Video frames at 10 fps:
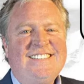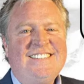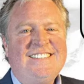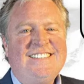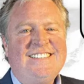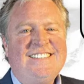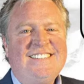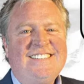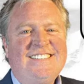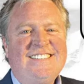
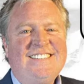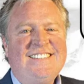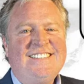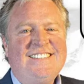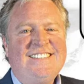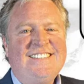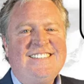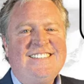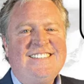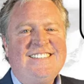
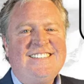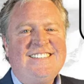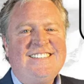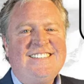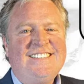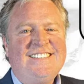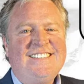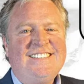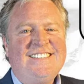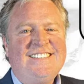
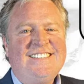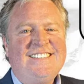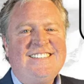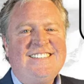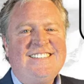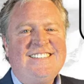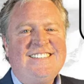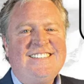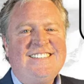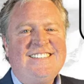
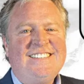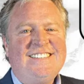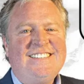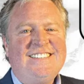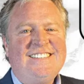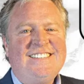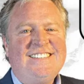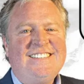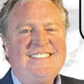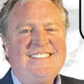
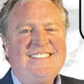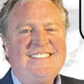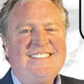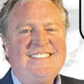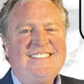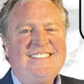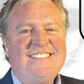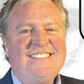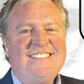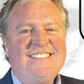
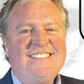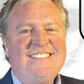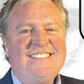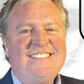(no lip movement)